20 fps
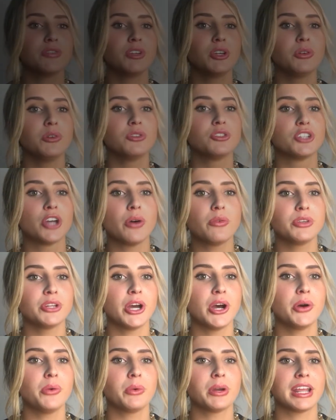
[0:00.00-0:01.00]
those of you who
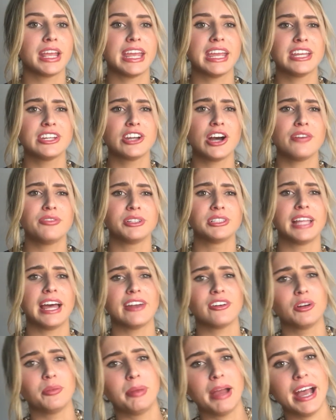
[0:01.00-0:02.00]
don't know what a handoff or
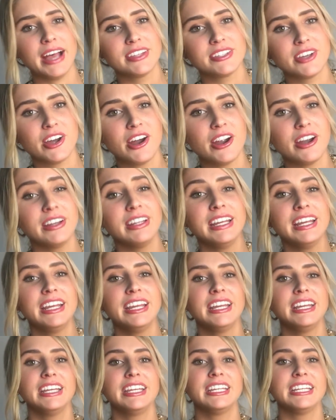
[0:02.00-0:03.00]
lateral pass are,
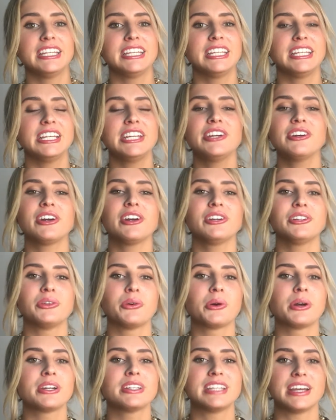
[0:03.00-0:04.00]
here are
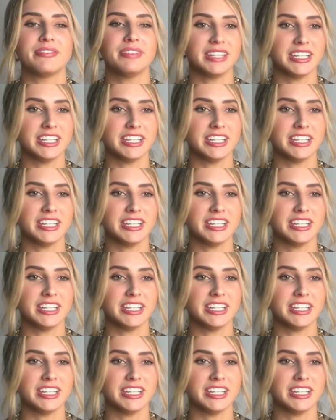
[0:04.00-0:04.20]
your